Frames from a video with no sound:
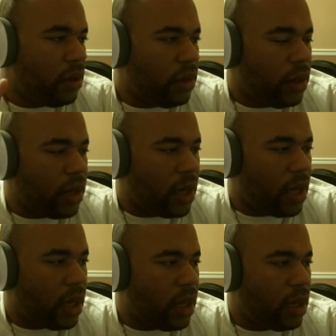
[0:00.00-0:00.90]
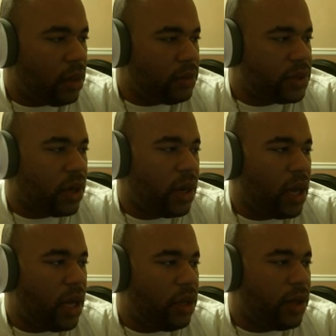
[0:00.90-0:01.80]

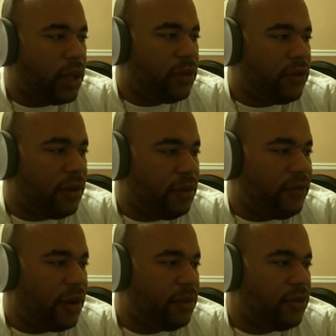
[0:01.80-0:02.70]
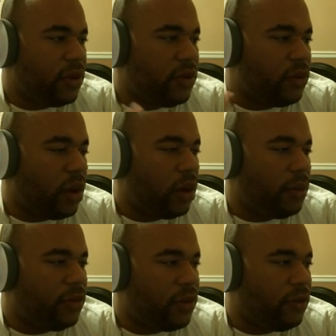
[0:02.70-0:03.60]
you get 75% to
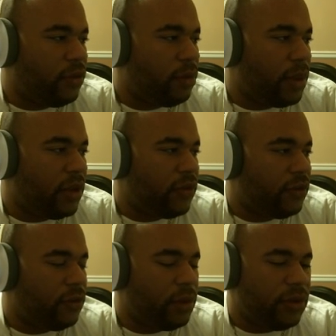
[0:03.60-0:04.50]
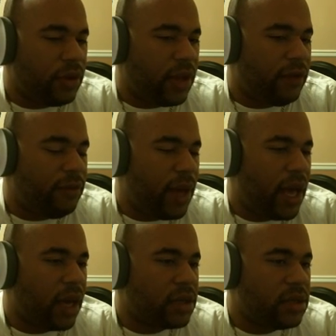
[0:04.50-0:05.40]
100% of your base of your missing life
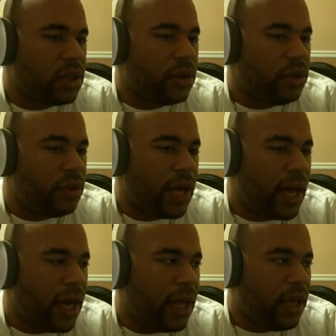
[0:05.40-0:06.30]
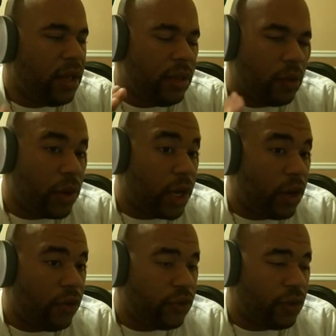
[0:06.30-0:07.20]
back. So you die, the ring
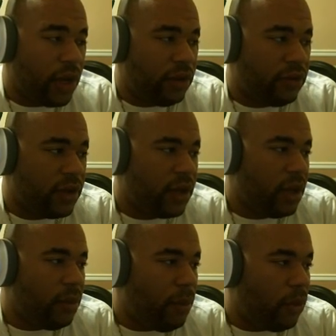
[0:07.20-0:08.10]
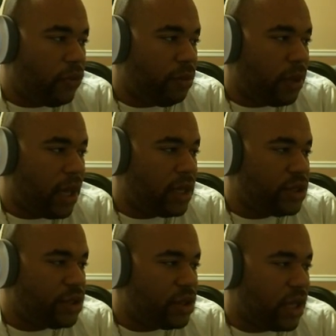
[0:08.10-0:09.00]
goes crazy,
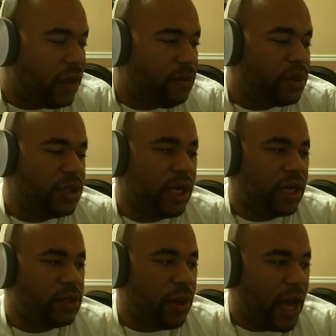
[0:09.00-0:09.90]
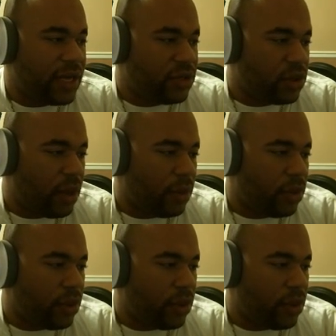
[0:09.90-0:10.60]
multiplies your life per second to an astronomical